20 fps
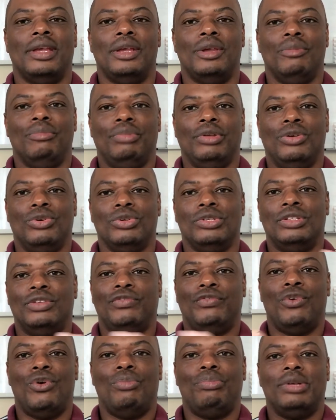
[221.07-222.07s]
because the
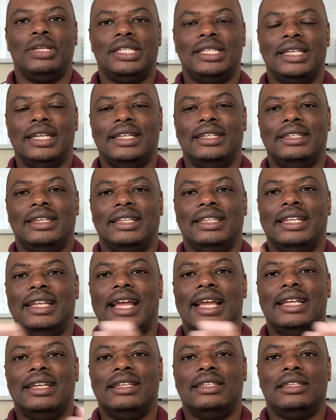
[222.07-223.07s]
4% and the
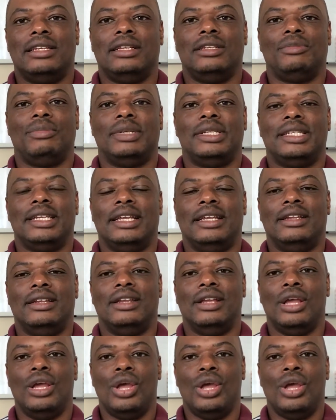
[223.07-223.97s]
96%,